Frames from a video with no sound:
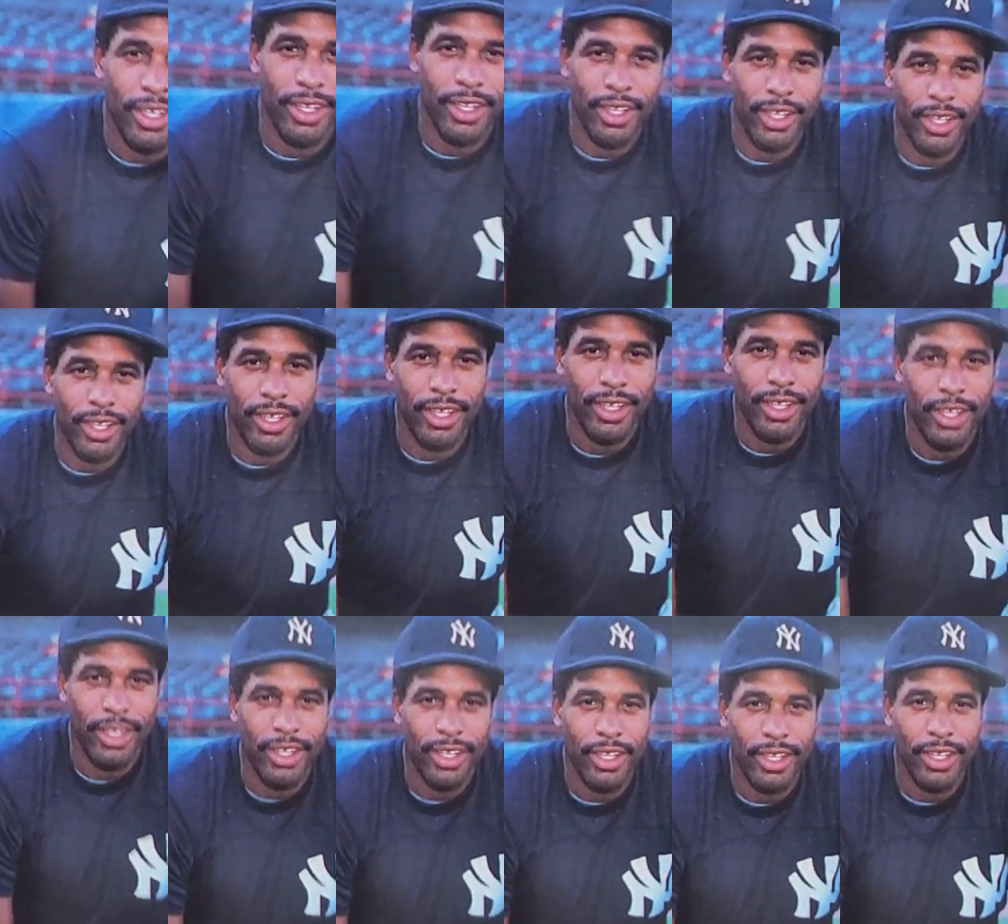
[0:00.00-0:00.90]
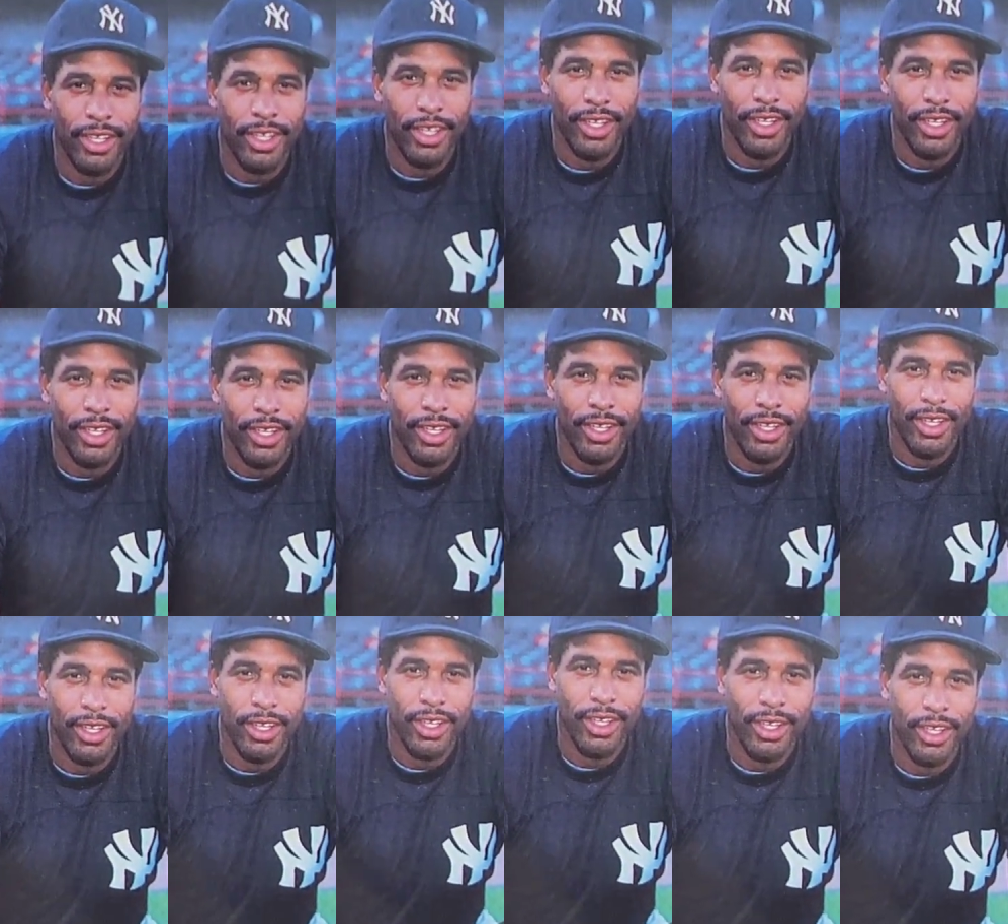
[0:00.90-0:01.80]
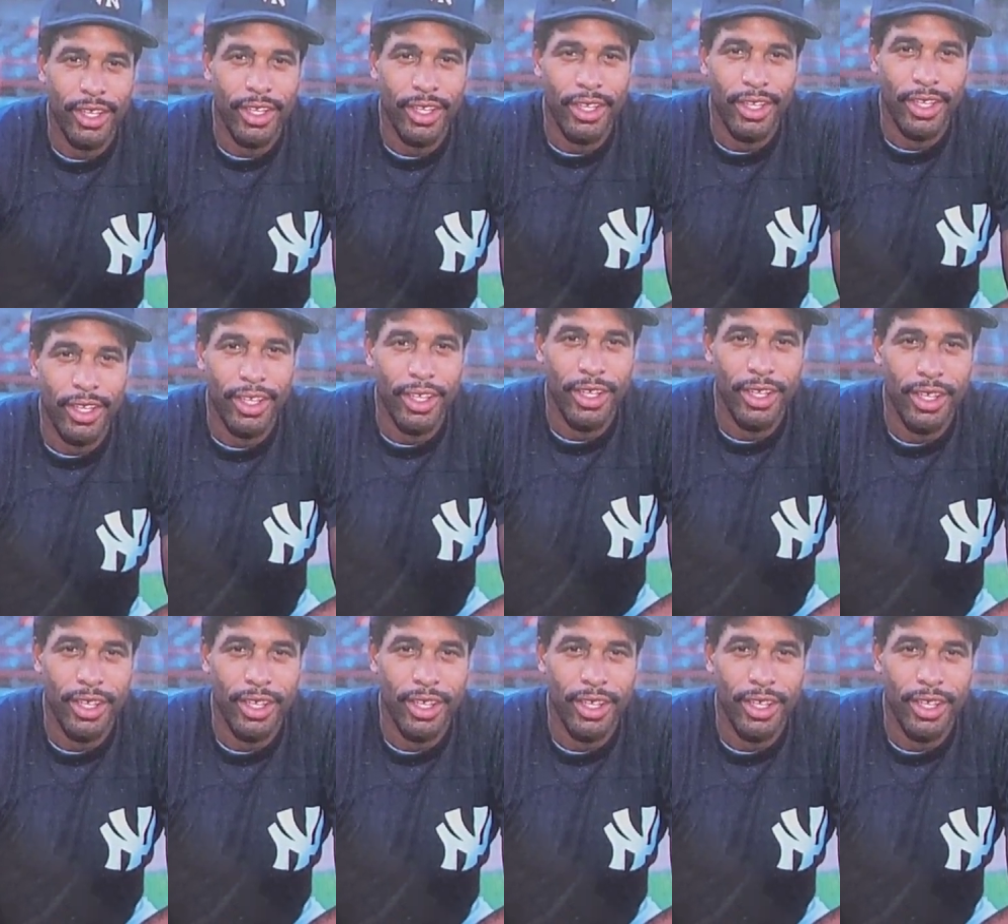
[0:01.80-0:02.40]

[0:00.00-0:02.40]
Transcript: then here is Dave Winfield, good looking card